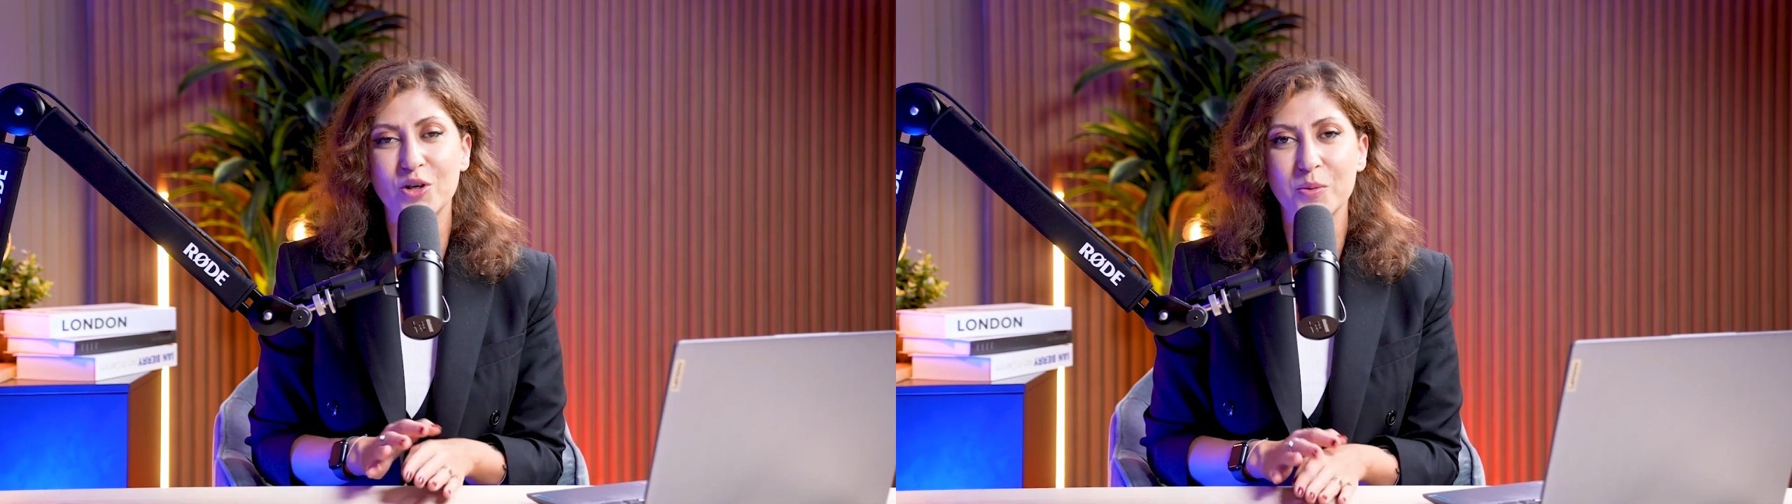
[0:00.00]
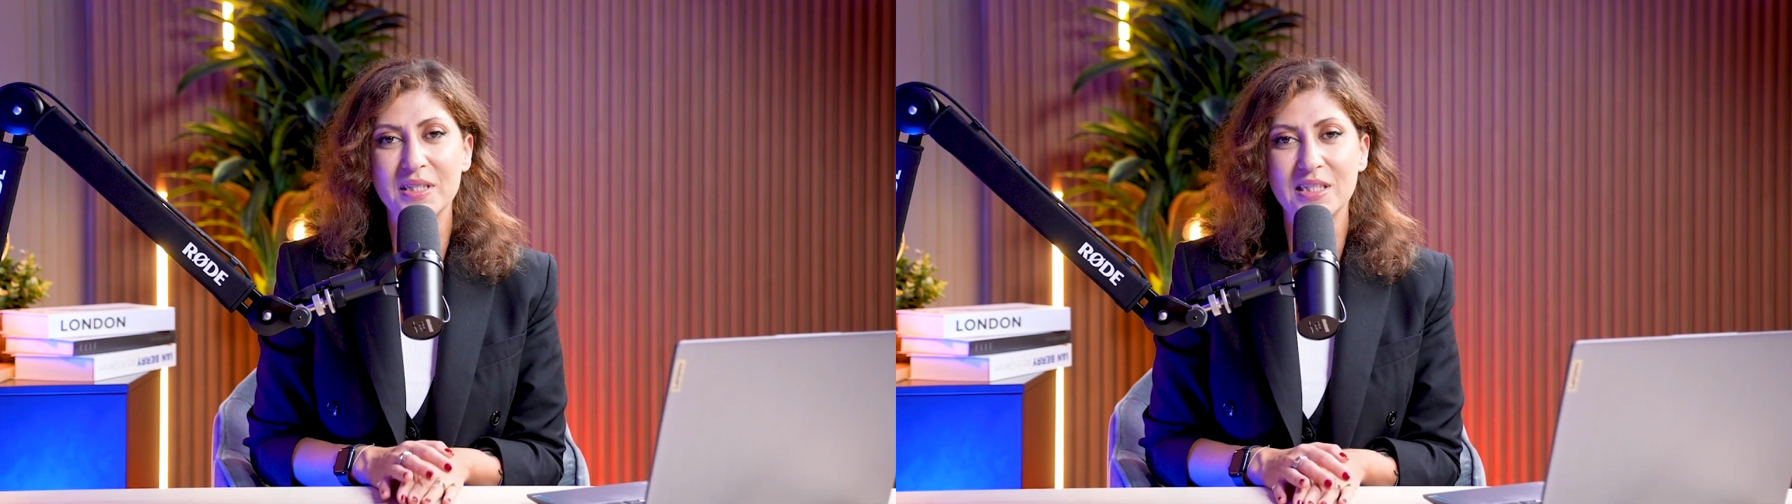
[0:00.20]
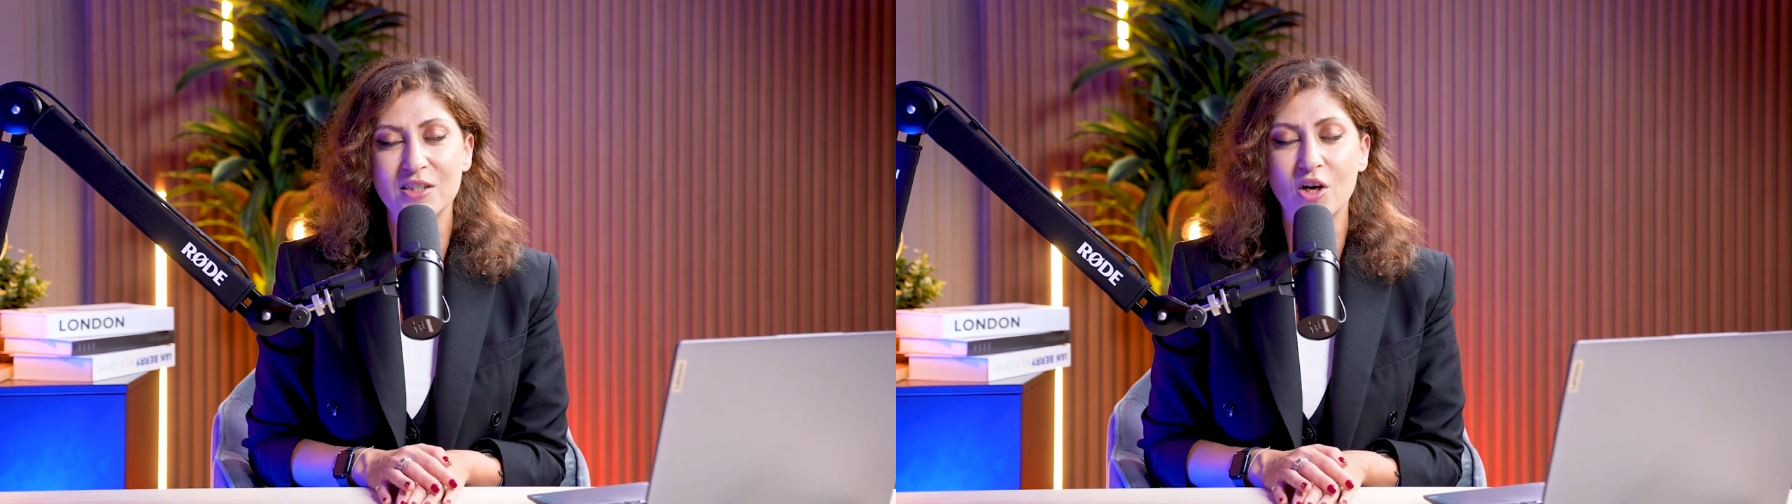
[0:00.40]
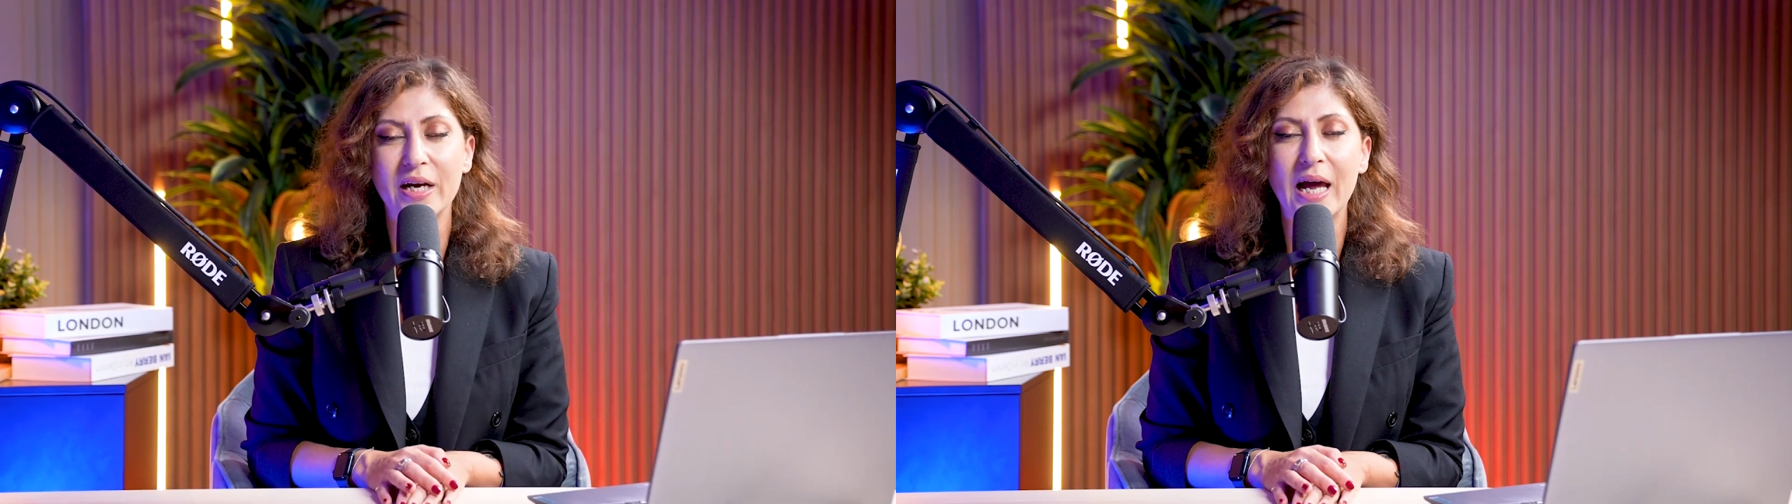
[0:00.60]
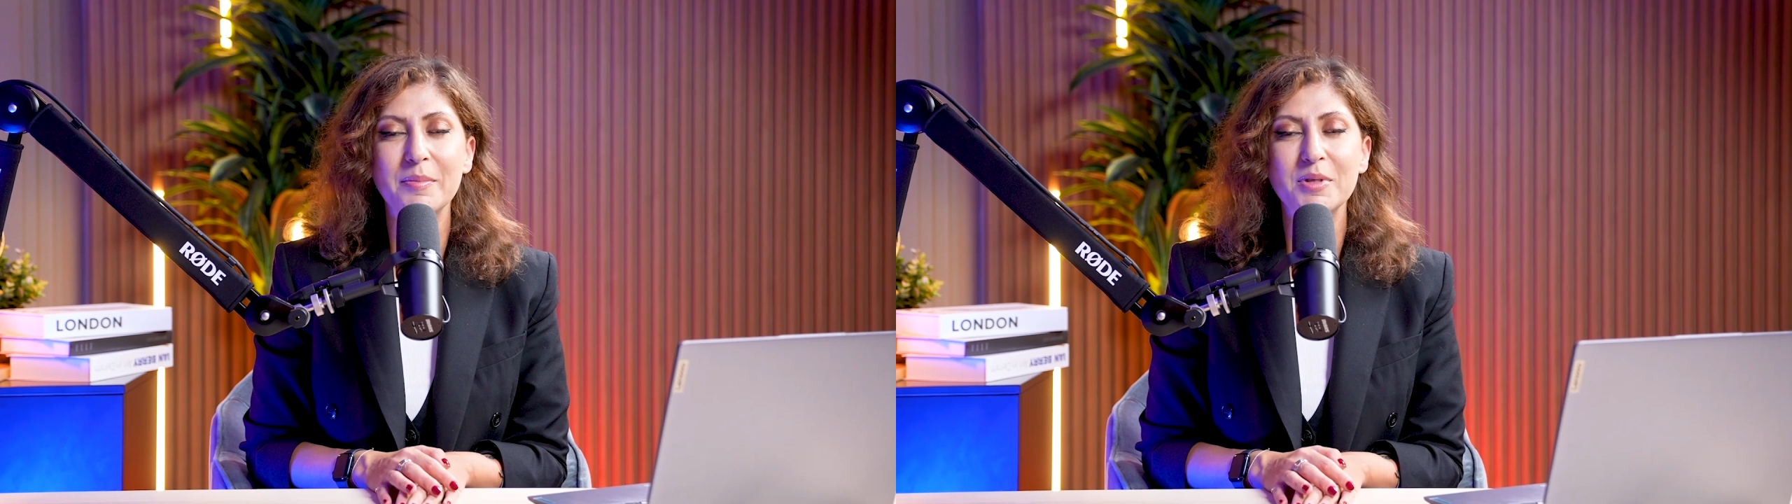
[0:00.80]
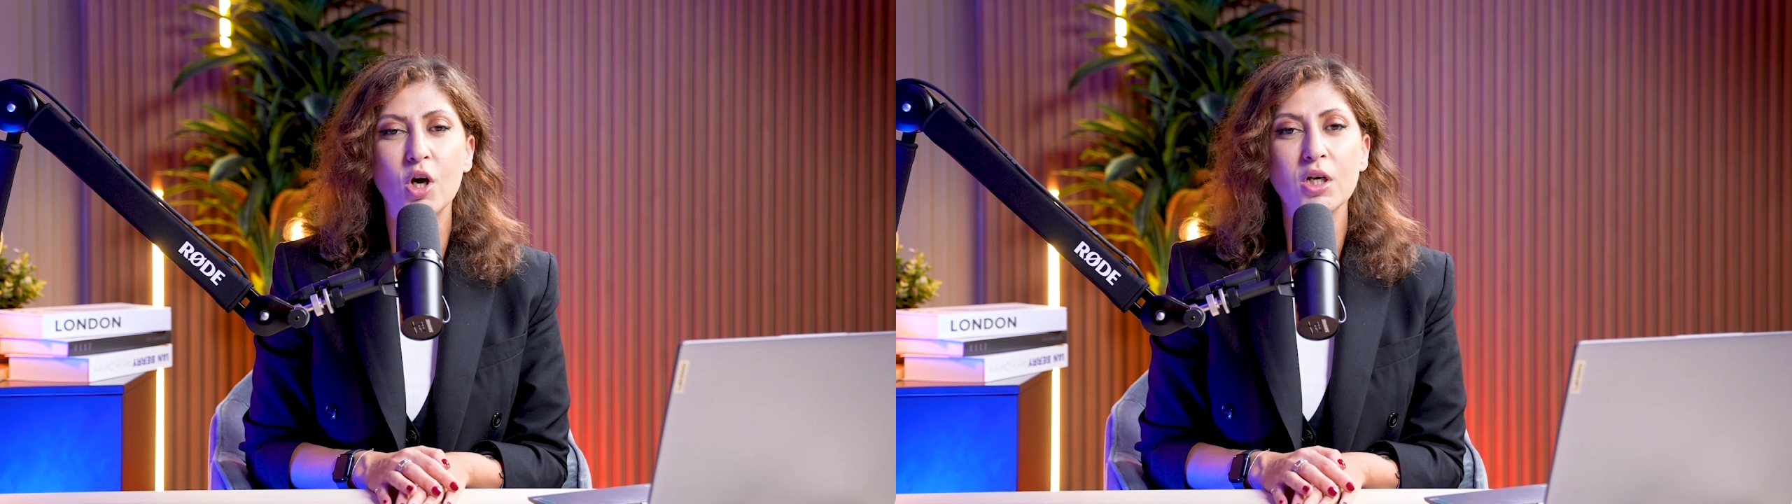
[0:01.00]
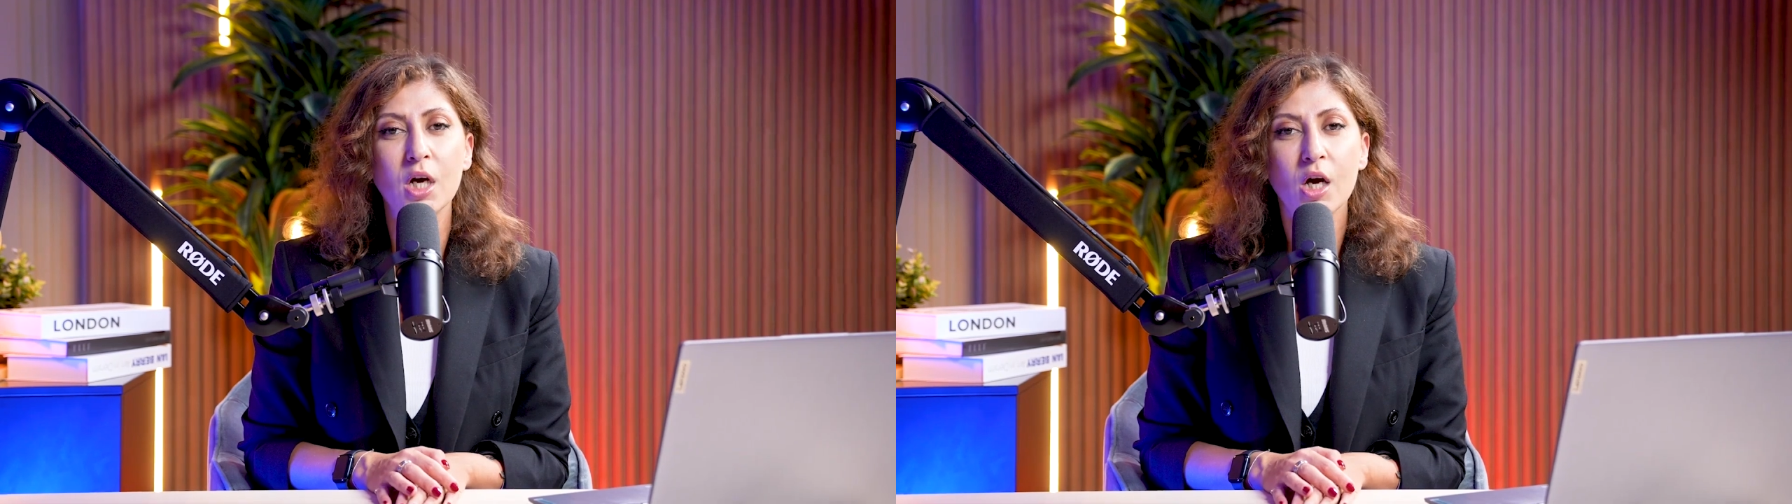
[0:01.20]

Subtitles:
your business on Amazon,